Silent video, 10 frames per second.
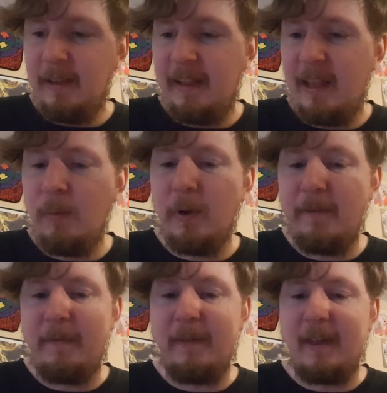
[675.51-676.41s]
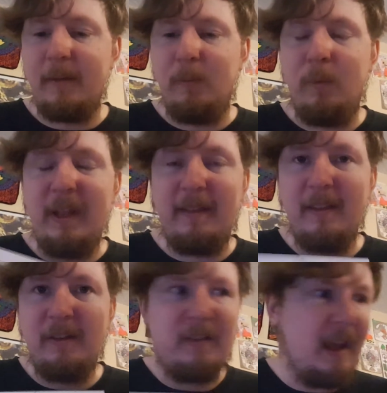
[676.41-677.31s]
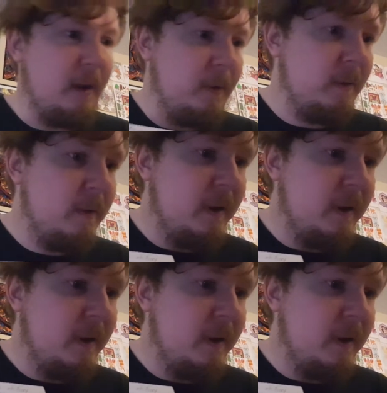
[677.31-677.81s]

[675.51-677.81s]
and they would have written this down.